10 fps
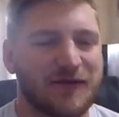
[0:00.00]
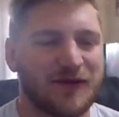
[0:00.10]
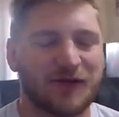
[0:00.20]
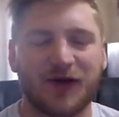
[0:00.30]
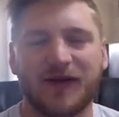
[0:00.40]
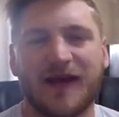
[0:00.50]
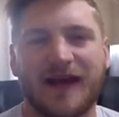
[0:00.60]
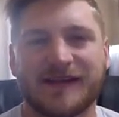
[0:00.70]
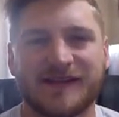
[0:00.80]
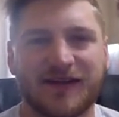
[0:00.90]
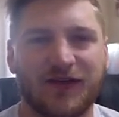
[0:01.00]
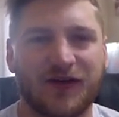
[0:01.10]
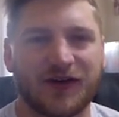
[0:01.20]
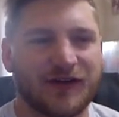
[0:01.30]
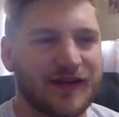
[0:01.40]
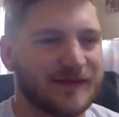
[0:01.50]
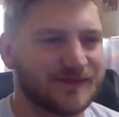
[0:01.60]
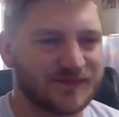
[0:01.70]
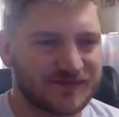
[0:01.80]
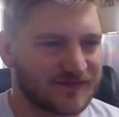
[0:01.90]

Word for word: we rode at Aztec longer than